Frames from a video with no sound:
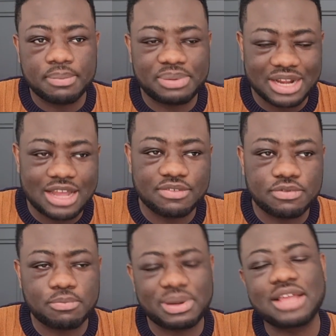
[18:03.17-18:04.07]
plan
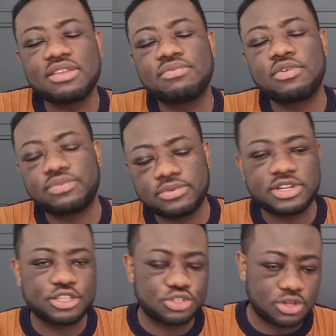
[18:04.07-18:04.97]
for planting for
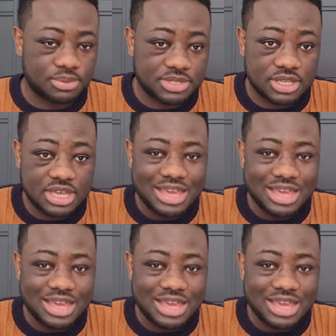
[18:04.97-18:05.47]
food and jobs.